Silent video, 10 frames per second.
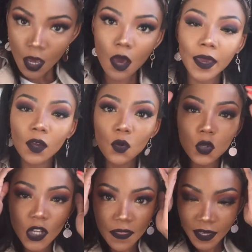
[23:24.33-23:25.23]
Okay,
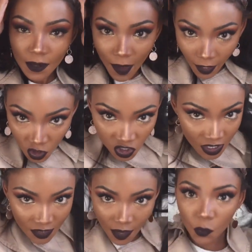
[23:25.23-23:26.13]
cool. So I think I'm
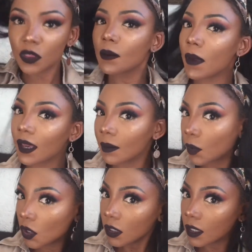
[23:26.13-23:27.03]
actually done with the
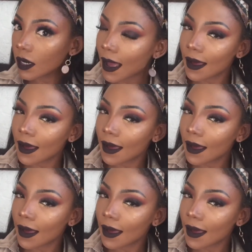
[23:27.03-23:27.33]
makeup look.